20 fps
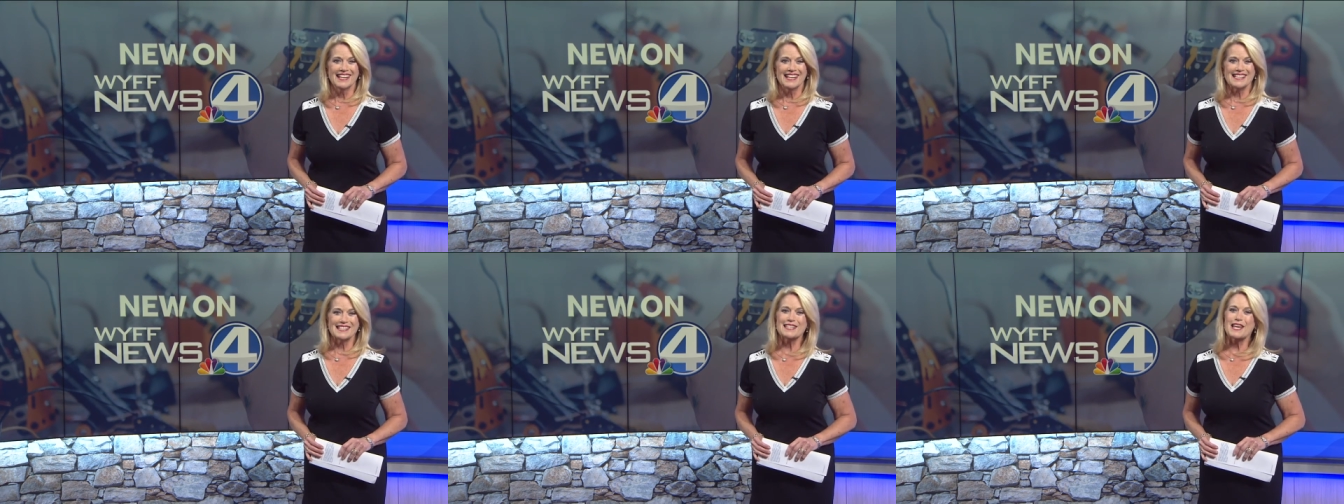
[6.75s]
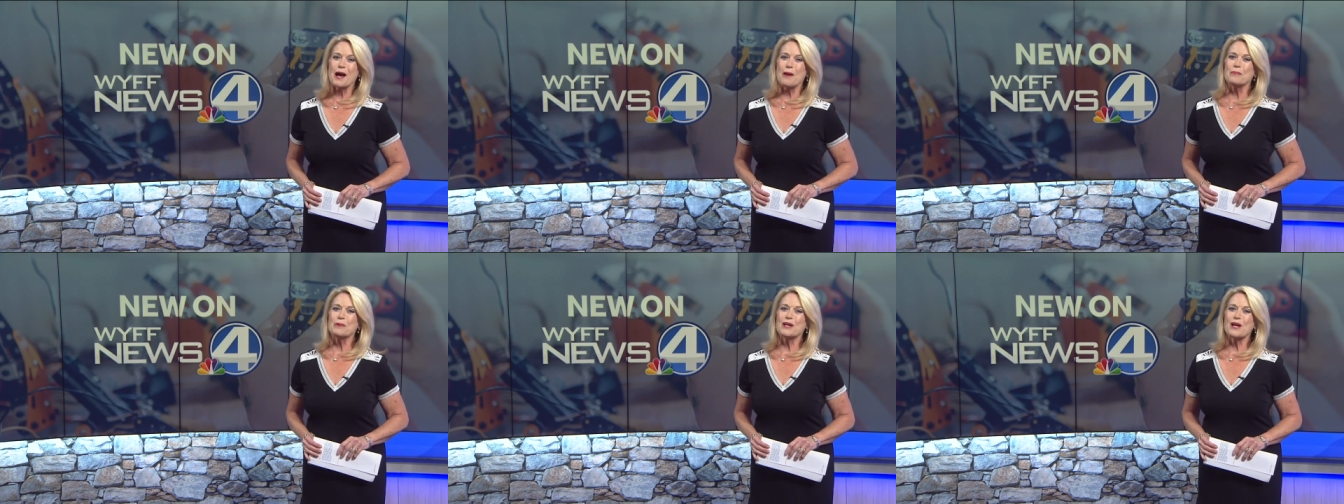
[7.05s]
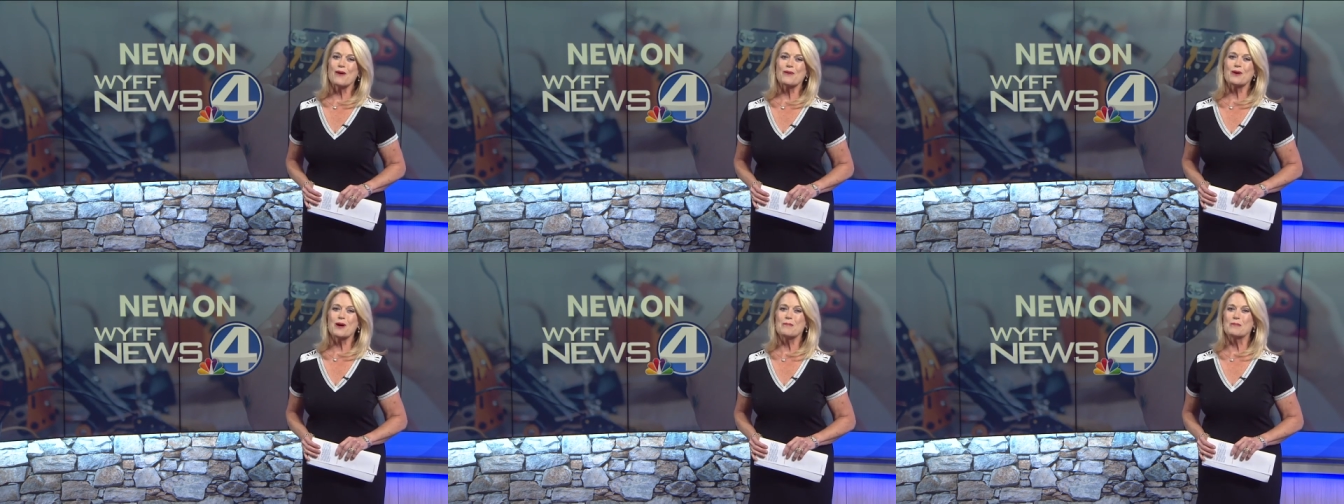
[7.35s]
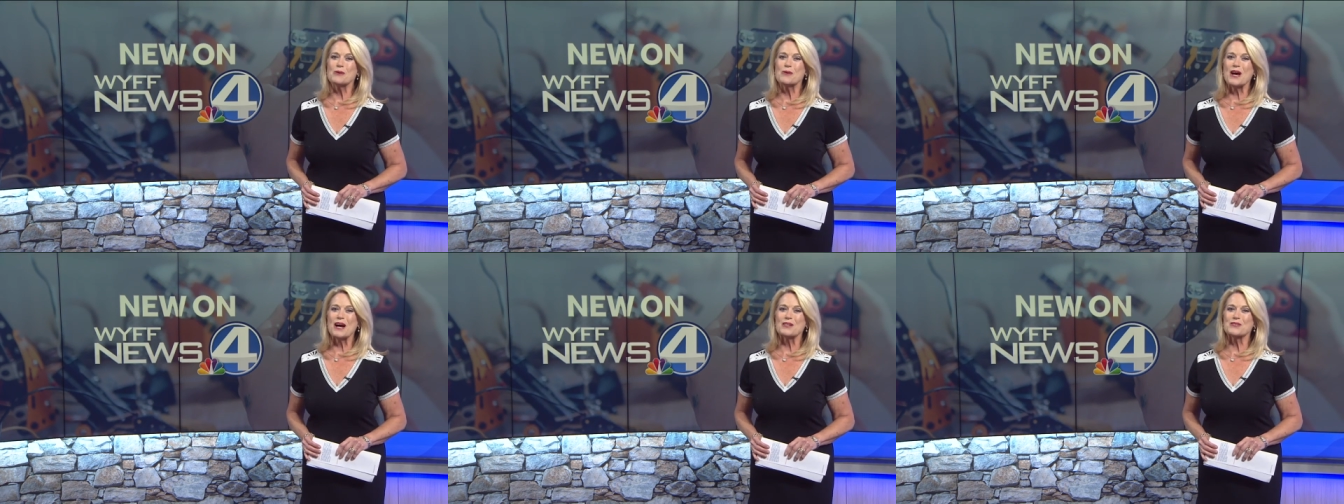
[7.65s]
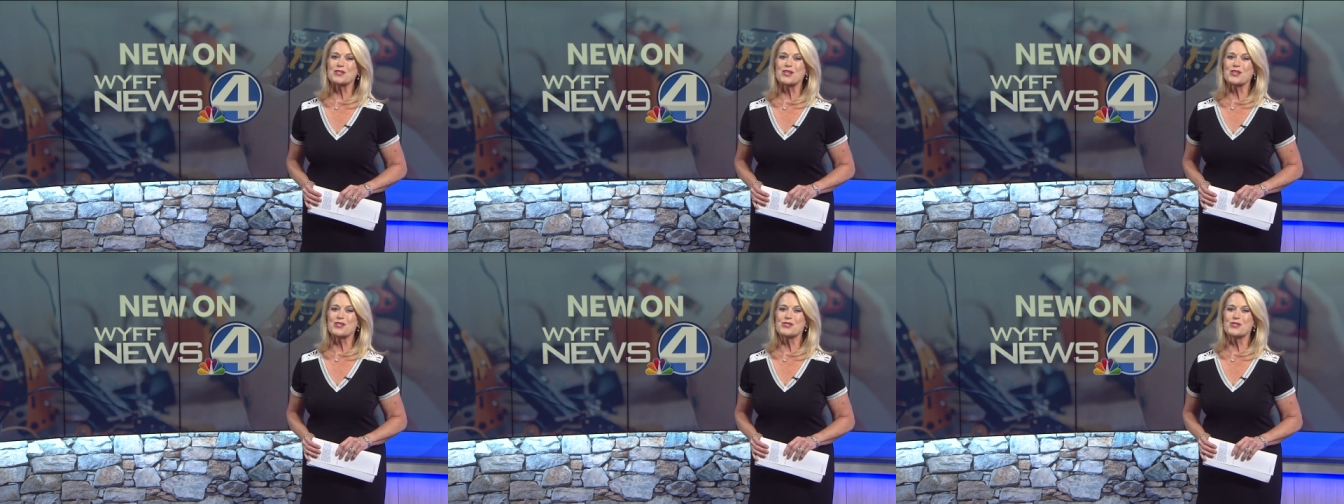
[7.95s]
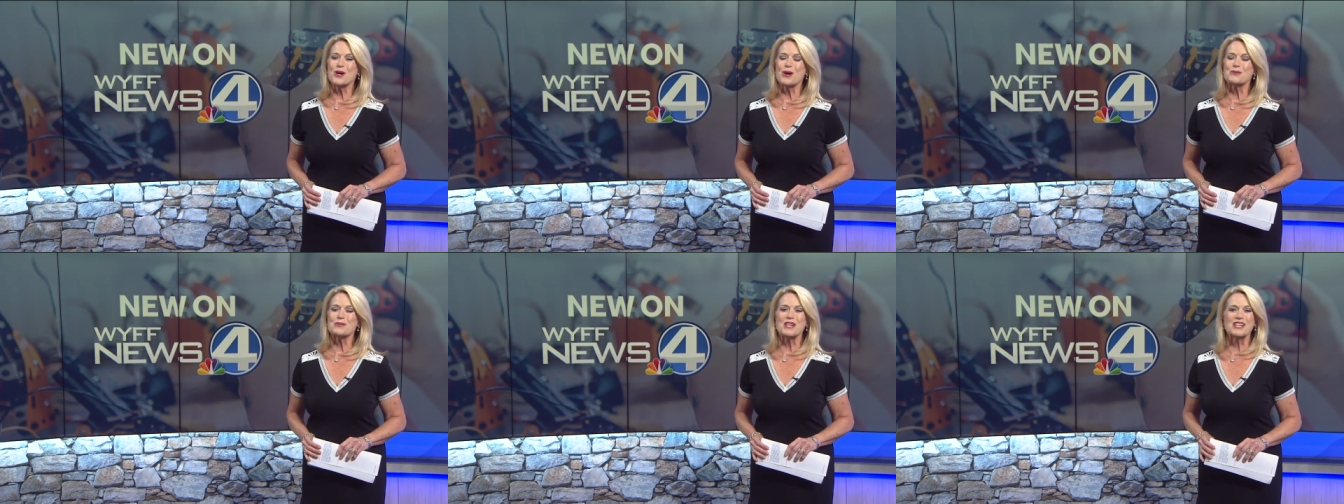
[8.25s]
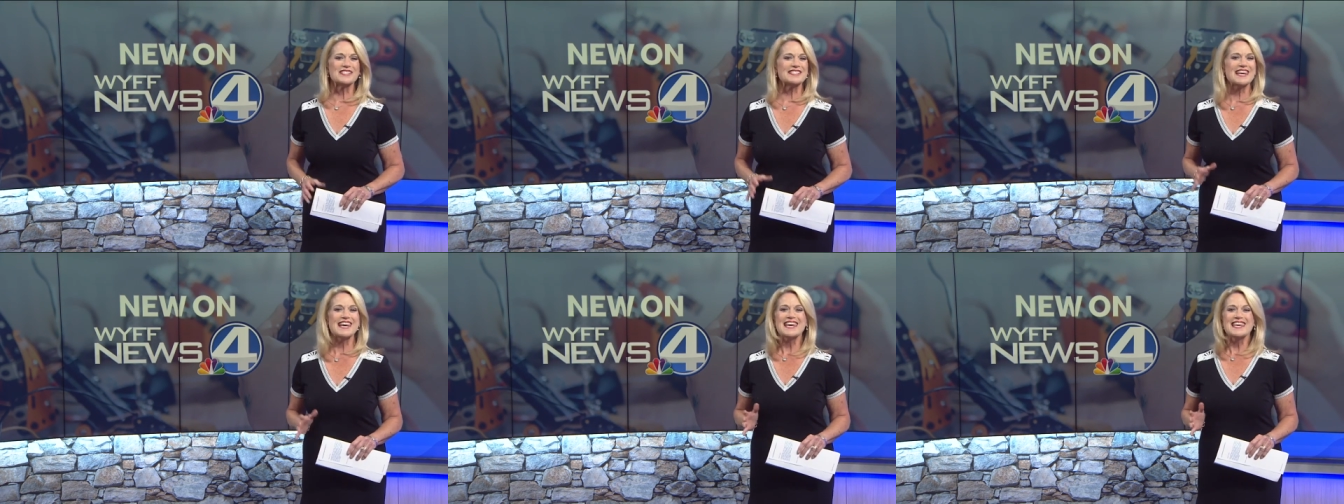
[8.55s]
As Gabrielle Komorowski shows
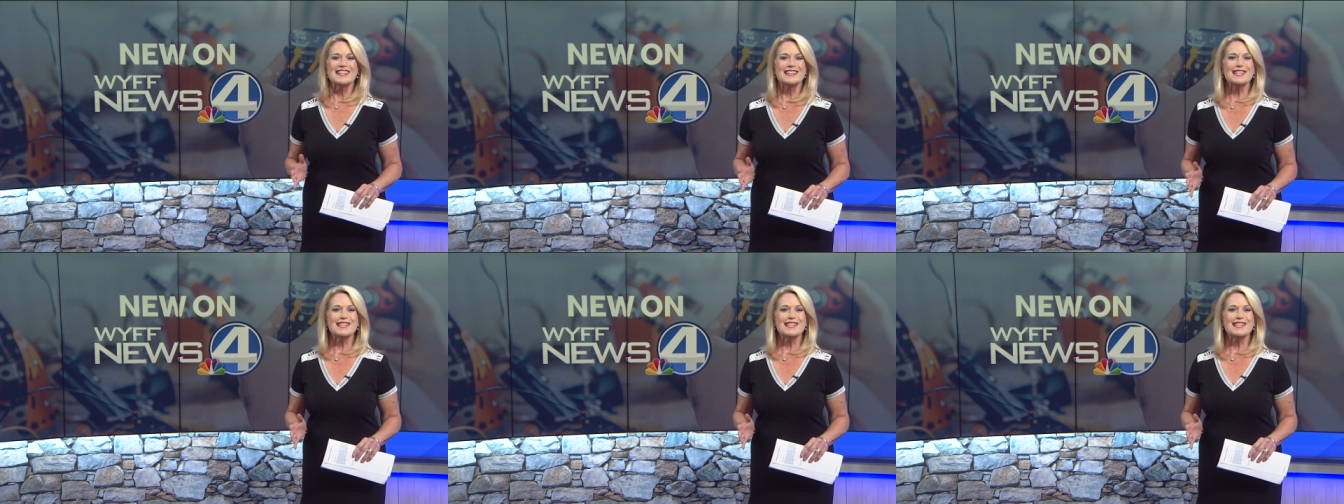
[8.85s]
us,